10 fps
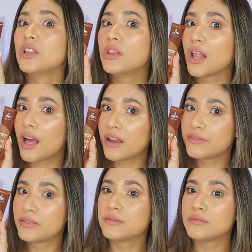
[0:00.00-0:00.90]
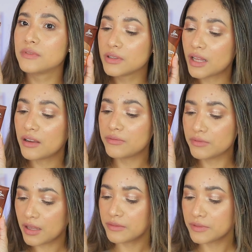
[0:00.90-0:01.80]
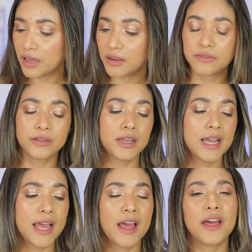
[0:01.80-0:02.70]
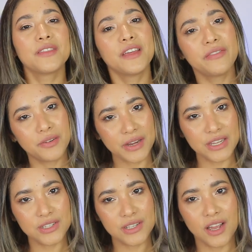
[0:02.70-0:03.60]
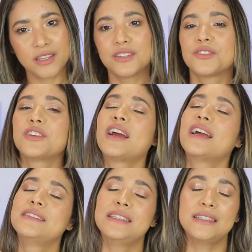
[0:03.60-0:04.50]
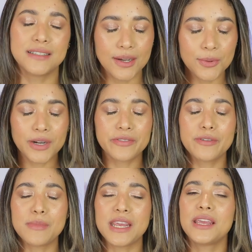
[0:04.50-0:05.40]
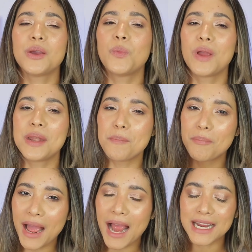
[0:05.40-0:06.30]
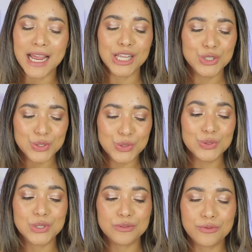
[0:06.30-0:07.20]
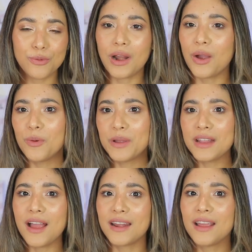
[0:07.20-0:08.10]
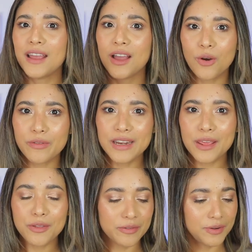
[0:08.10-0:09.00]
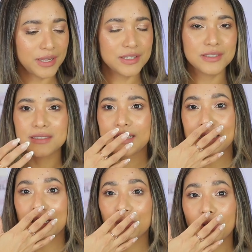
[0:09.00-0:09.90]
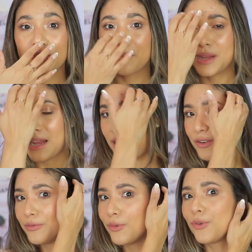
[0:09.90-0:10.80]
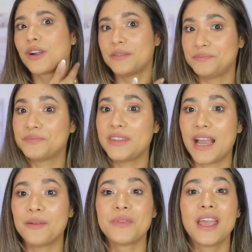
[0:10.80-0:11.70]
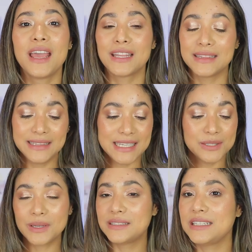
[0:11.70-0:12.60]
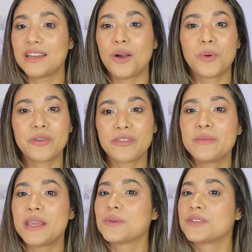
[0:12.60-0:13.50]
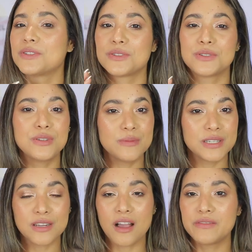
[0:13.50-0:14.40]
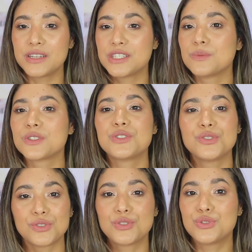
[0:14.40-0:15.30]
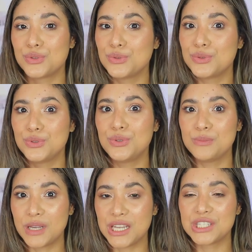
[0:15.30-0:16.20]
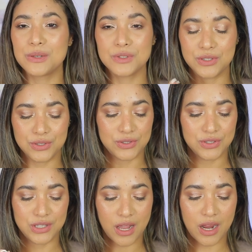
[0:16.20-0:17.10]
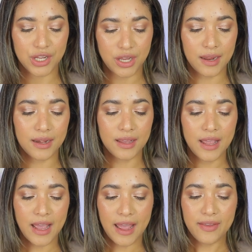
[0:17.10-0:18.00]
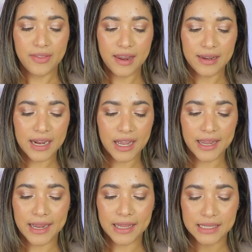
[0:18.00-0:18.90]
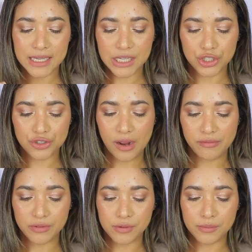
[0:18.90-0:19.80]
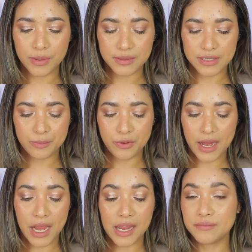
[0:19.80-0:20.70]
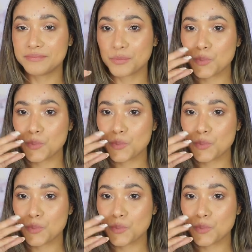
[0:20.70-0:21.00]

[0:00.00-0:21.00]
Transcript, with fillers: Love laugh, laugh, laugh. The foundation, on the other hand, did not work for me. Went back to Sephora. Oh my god, already three foundations that didn't work for me out of four. Yeah, this one did not work for me. It was just too much coverage. It was just too, too much. It was just not good. And then the Kayali Travel Spray